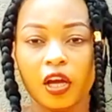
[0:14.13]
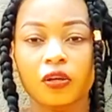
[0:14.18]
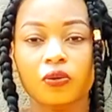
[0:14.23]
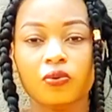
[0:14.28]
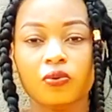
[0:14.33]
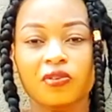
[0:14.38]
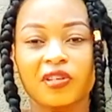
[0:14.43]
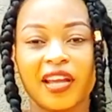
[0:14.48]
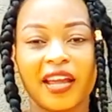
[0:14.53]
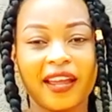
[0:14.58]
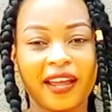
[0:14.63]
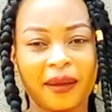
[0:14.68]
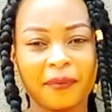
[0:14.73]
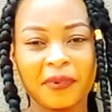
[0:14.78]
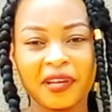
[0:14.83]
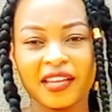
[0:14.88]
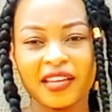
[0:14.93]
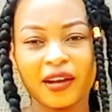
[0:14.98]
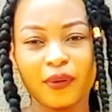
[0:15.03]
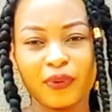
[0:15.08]
Today I'm
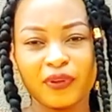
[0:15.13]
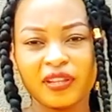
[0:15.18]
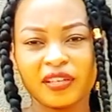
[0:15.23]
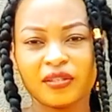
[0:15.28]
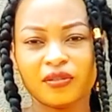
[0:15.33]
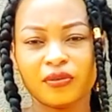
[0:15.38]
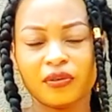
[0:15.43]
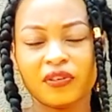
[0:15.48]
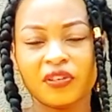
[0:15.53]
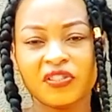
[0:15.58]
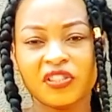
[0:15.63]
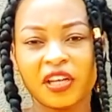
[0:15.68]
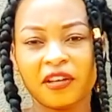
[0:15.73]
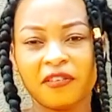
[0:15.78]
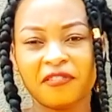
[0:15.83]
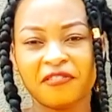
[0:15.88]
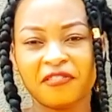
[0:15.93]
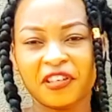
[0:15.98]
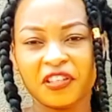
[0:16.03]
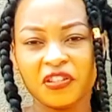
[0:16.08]
here with a story
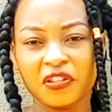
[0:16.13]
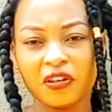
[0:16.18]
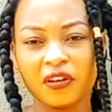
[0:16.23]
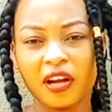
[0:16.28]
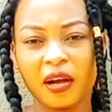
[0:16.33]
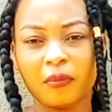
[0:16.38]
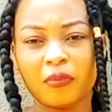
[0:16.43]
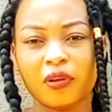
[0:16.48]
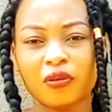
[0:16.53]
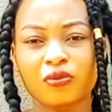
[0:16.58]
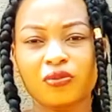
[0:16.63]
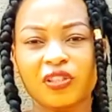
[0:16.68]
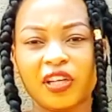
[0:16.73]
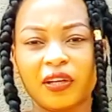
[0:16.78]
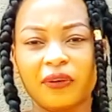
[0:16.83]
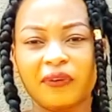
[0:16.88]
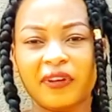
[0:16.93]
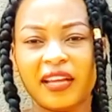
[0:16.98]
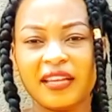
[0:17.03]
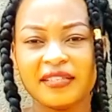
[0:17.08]
time video. I'm going to tell
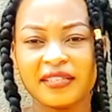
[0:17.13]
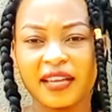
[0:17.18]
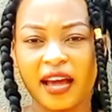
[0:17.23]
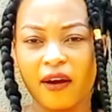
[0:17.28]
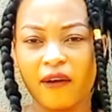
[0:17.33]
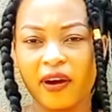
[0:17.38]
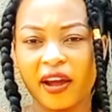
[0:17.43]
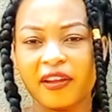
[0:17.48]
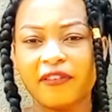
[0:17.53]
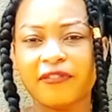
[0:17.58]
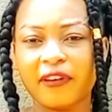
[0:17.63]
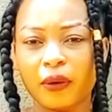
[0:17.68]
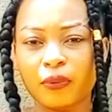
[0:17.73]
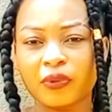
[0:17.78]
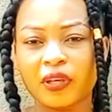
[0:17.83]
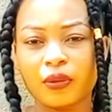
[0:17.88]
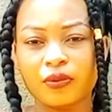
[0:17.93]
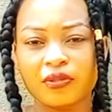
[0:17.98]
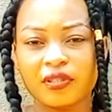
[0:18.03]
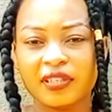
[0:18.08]
you guys how I
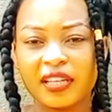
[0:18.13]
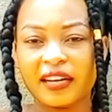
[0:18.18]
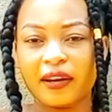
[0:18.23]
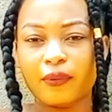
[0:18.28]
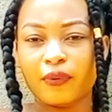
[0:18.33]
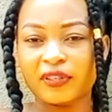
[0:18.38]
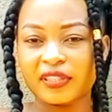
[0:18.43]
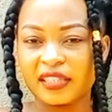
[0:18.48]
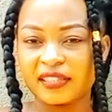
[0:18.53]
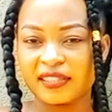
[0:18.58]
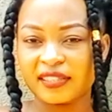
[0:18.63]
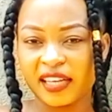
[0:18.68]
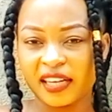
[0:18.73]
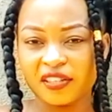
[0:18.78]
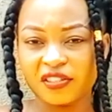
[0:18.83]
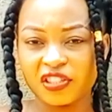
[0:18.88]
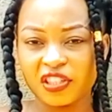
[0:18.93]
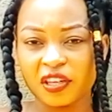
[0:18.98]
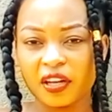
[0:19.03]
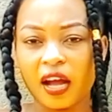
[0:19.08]
found out that I was a
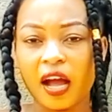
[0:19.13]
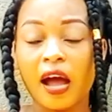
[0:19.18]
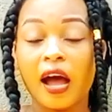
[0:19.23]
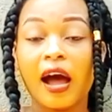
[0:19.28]
side chick.